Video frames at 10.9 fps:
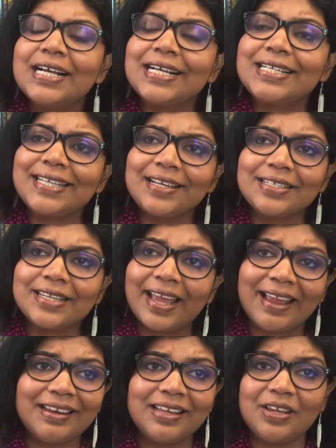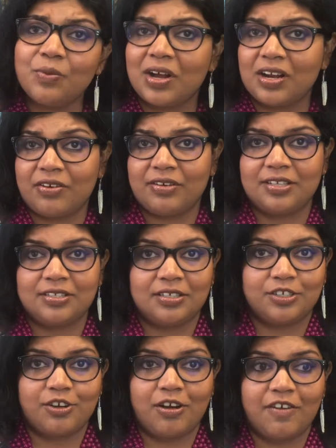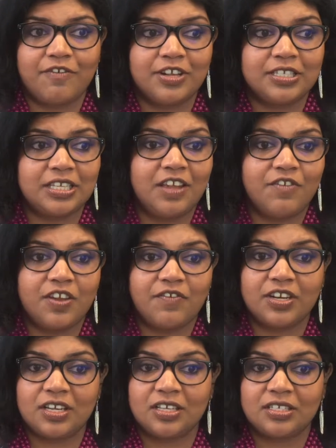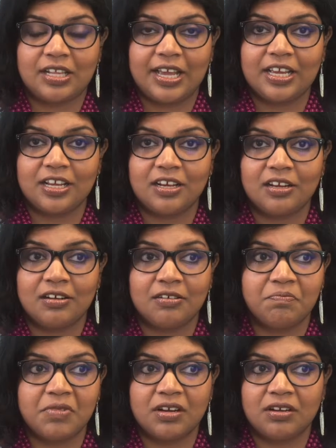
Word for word: attend any one research conference, even if it is like a,